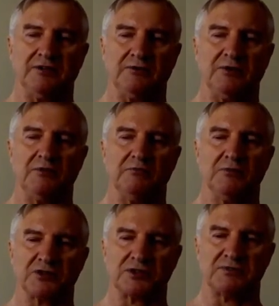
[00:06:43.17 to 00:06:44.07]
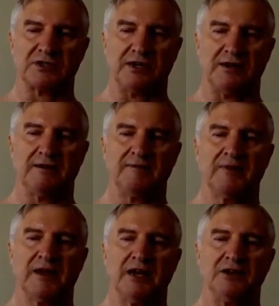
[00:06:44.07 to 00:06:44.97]
We want Muslims here
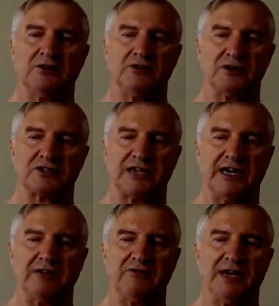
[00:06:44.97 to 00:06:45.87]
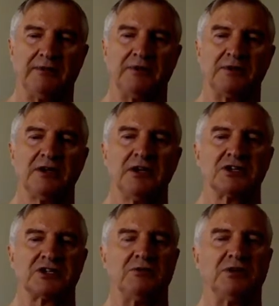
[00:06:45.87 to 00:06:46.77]
and you're not Saudi Arabian,
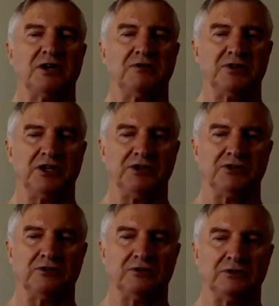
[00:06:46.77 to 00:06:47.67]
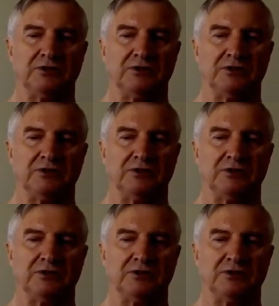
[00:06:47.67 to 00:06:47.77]
so we don't need you.